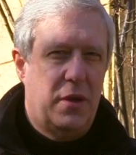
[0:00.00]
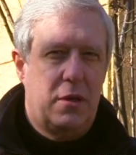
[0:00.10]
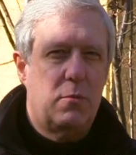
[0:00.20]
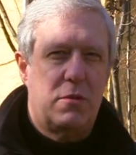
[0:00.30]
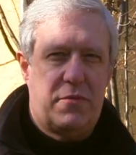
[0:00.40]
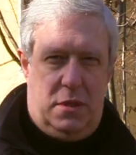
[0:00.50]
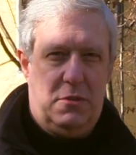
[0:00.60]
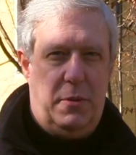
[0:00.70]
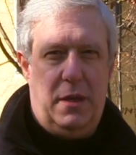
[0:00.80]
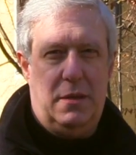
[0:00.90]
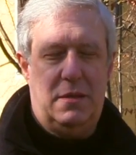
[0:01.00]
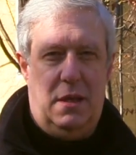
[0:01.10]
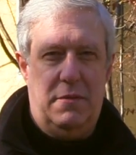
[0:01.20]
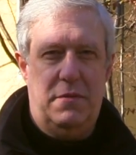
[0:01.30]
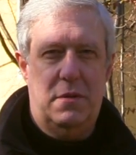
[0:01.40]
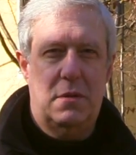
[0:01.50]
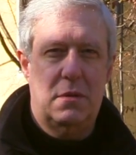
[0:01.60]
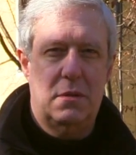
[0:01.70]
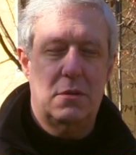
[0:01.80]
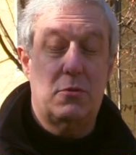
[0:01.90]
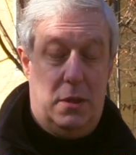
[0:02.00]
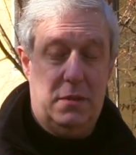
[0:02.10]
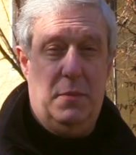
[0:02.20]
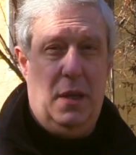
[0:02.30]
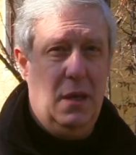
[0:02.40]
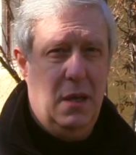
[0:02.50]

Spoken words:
that. You will frustrate yourself. Trust me.